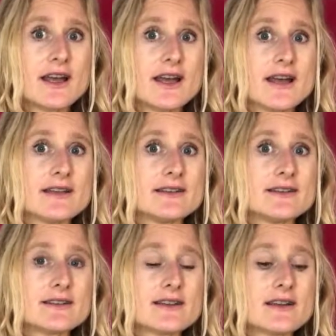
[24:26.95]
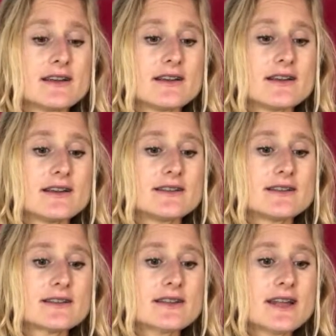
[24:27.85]
and it
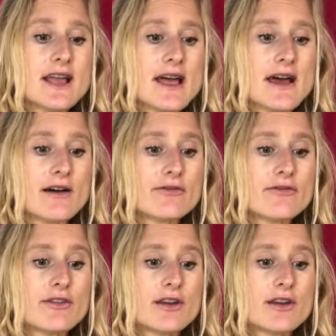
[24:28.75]
doesn't have.